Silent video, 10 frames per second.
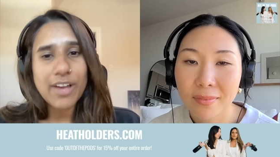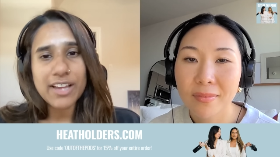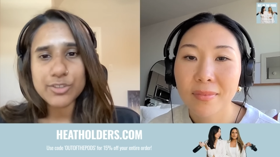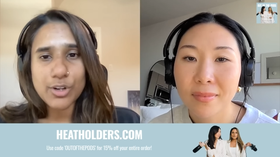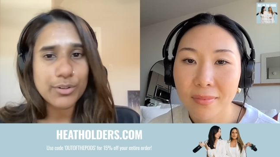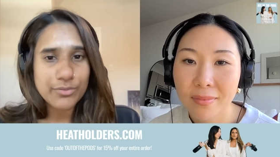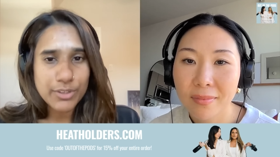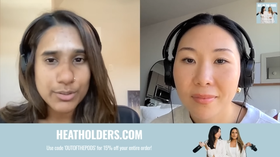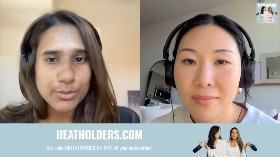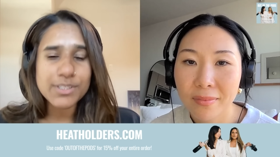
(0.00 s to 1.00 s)
Speaker 1: five star
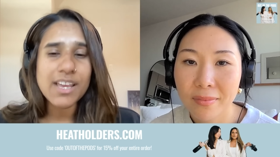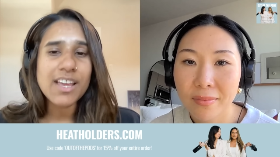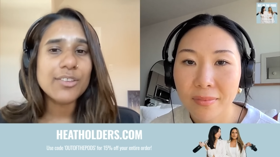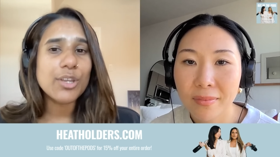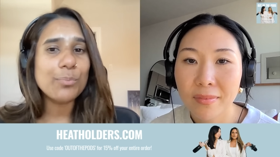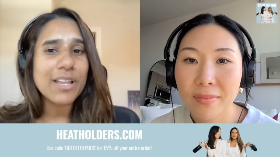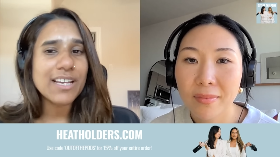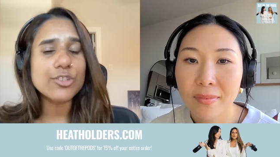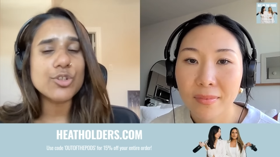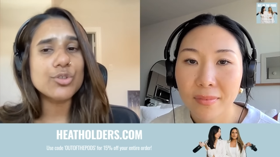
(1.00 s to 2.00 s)
reviews. Their
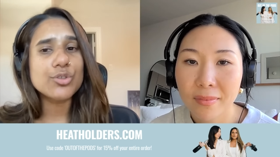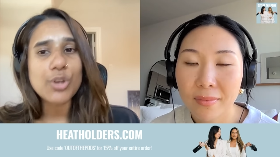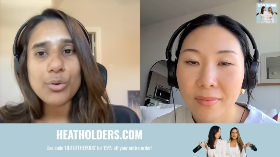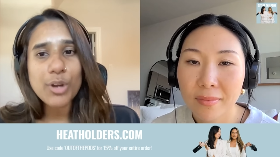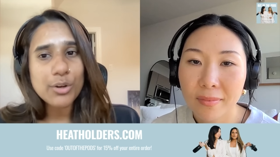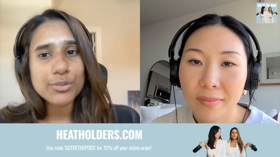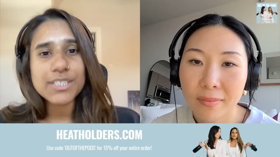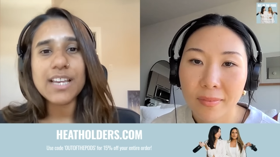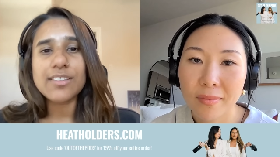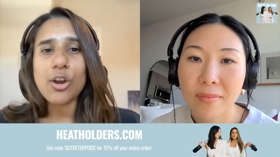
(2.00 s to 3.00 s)
blankets are so
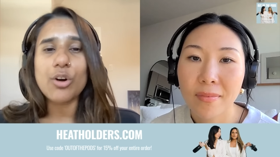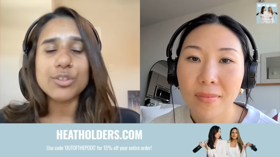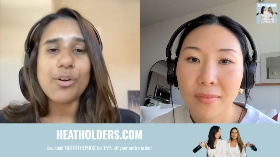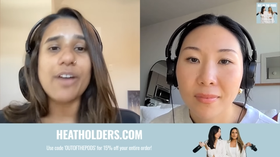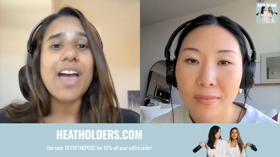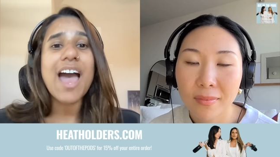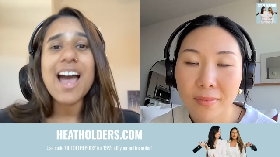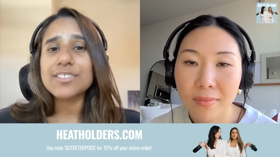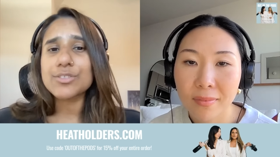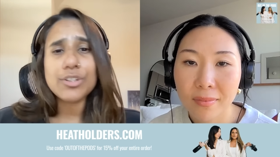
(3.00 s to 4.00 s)
cozy and they also have
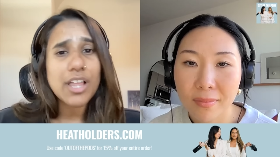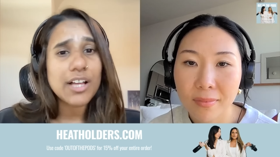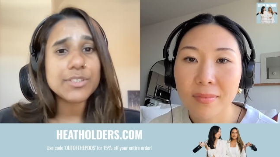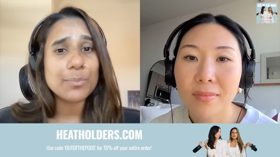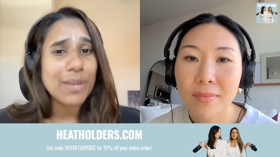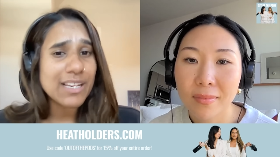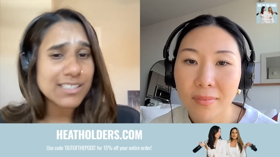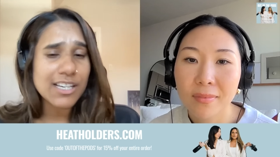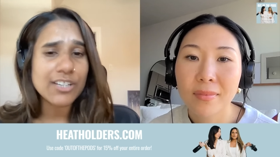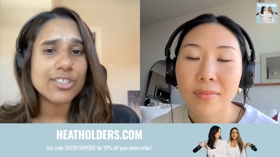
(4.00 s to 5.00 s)
hats, gloves,
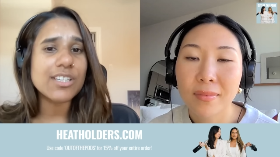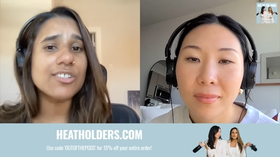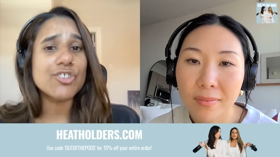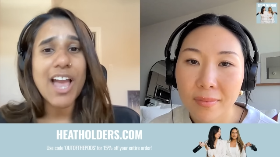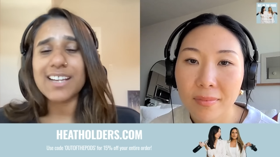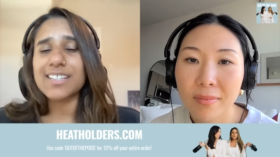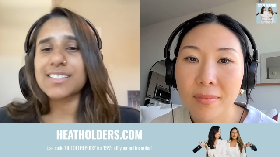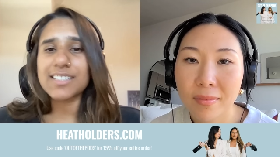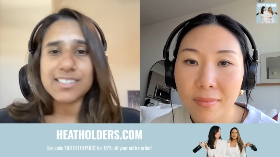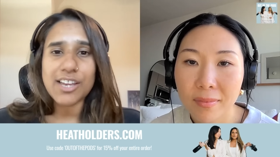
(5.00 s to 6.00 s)
base layers,
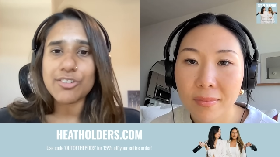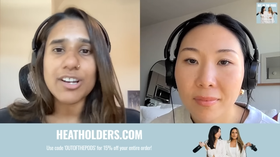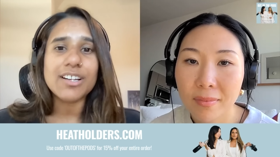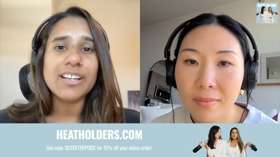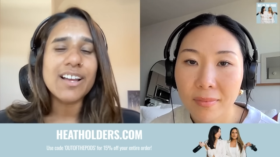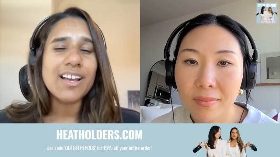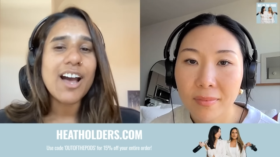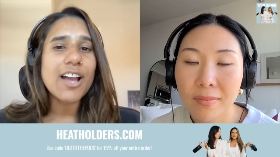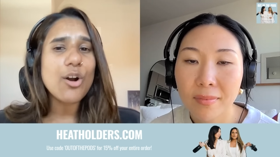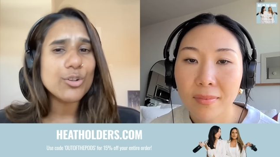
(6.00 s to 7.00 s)
jackets, etc.
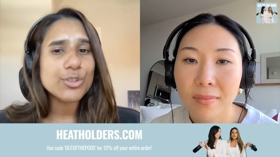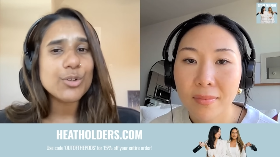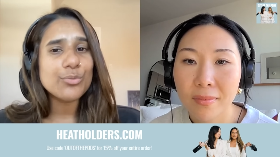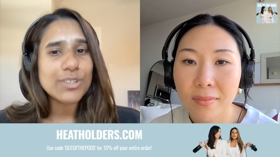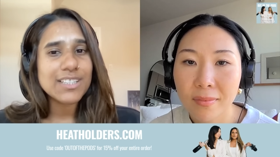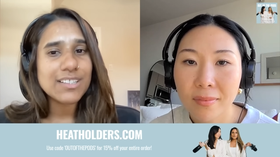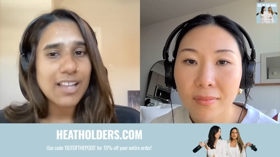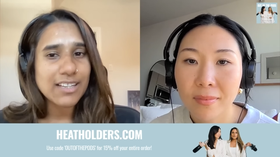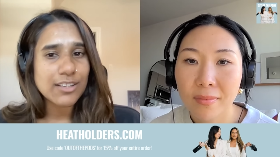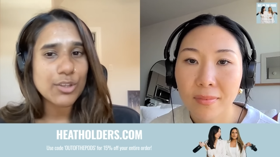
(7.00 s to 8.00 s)
I also really
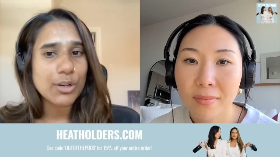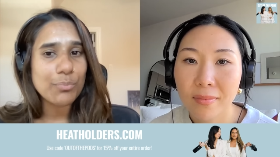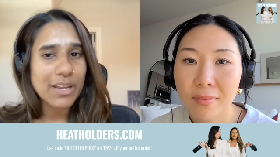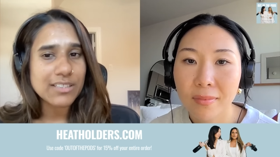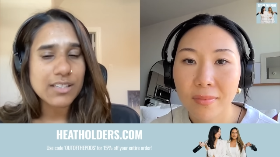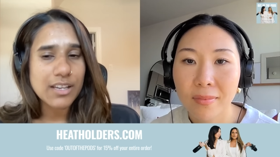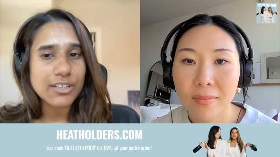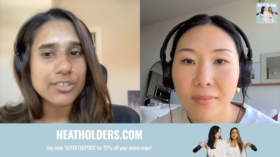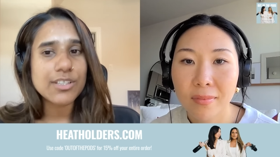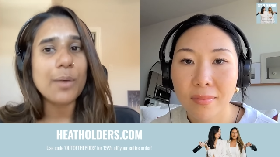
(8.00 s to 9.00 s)
like that their base
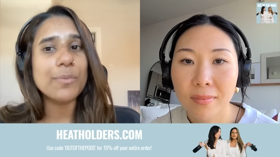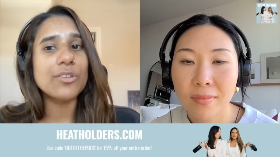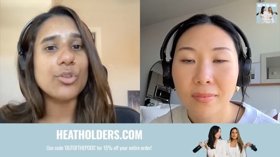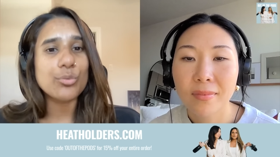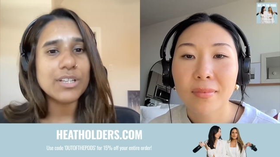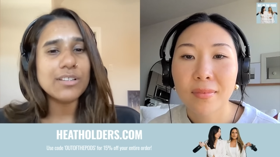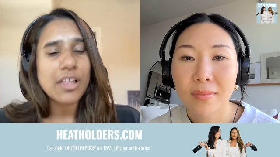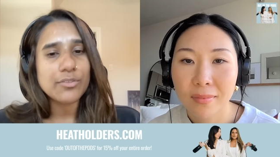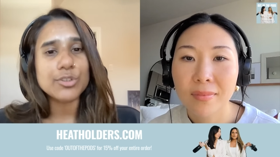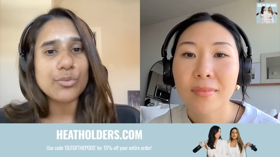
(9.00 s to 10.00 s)
layers come in three
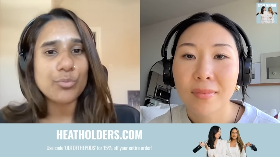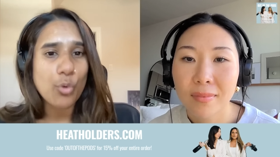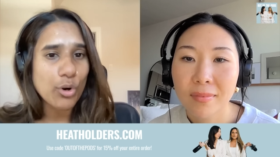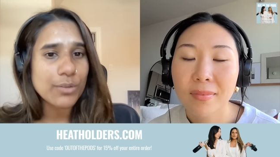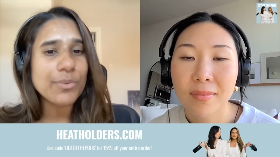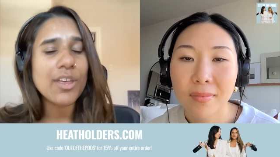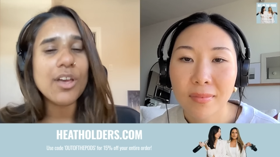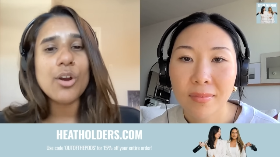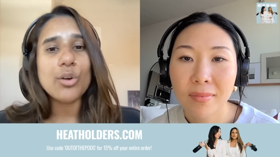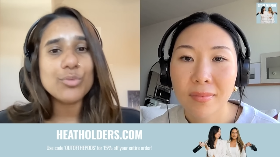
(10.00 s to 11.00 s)
levels of warmth
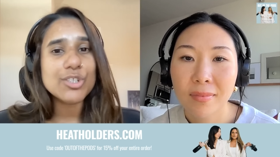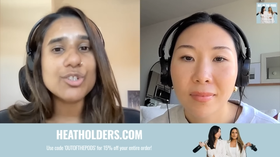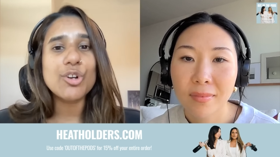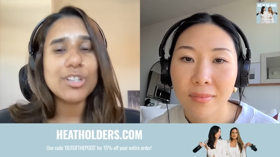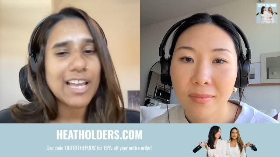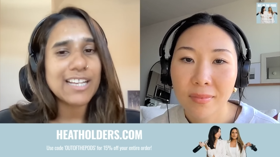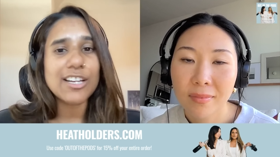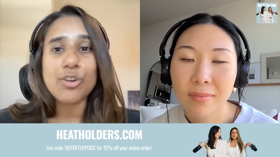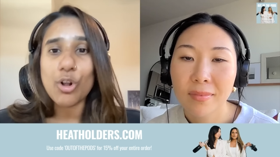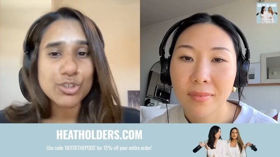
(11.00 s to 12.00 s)
original, light,
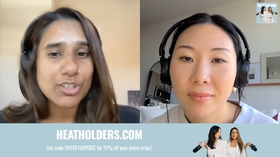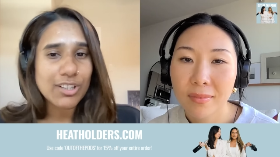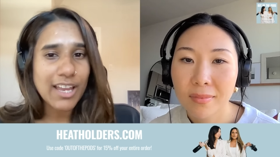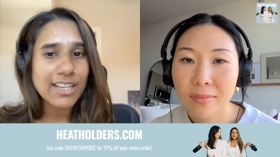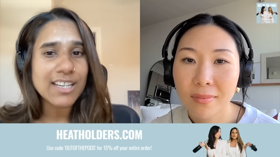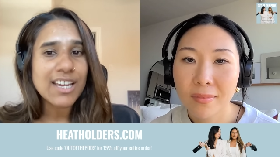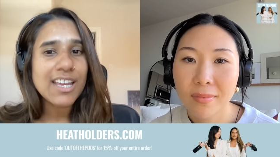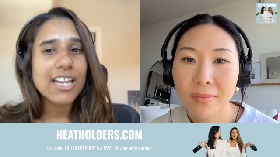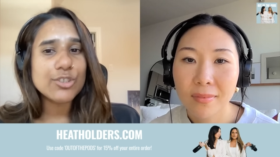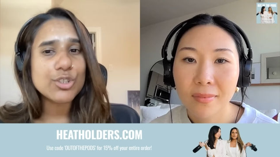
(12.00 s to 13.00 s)
and ultralight.
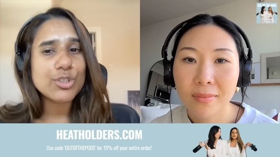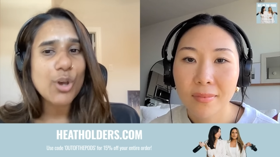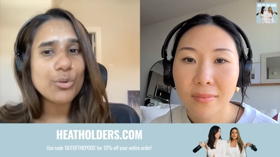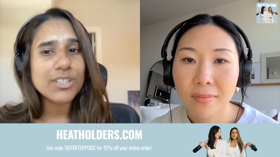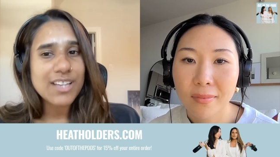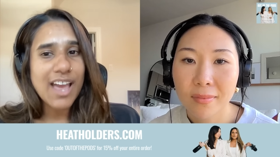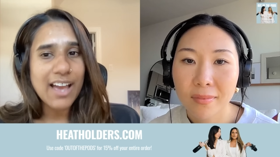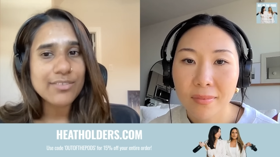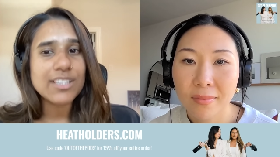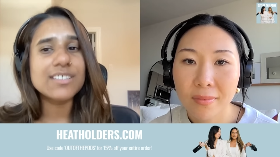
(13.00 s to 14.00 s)
It's so good to
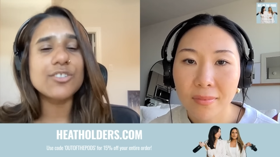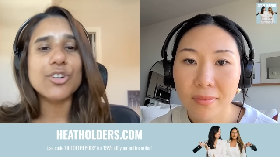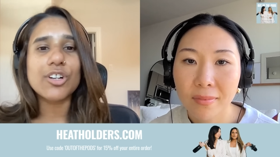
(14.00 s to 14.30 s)
have these in your